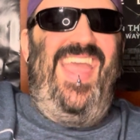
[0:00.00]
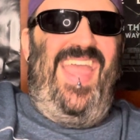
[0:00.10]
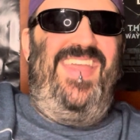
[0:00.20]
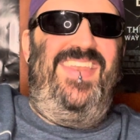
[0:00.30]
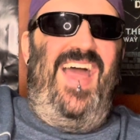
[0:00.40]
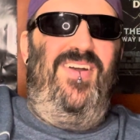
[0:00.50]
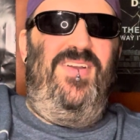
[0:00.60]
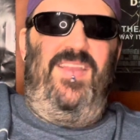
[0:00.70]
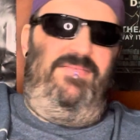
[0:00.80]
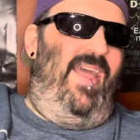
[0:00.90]
And now you're
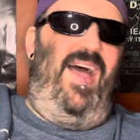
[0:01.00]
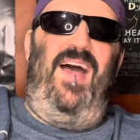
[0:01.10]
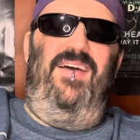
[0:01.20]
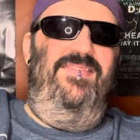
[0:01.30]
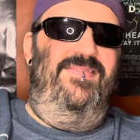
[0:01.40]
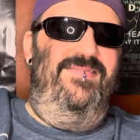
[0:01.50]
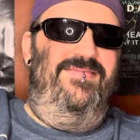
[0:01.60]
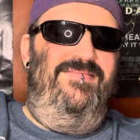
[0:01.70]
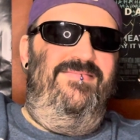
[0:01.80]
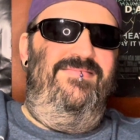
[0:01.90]
like, nah.
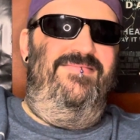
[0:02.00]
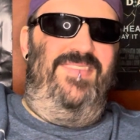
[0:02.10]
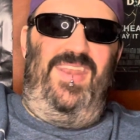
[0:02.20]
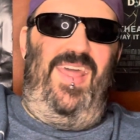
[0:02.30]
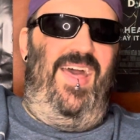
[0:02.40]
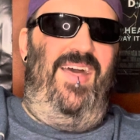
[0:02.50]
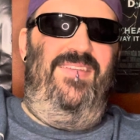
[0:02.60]
Nah.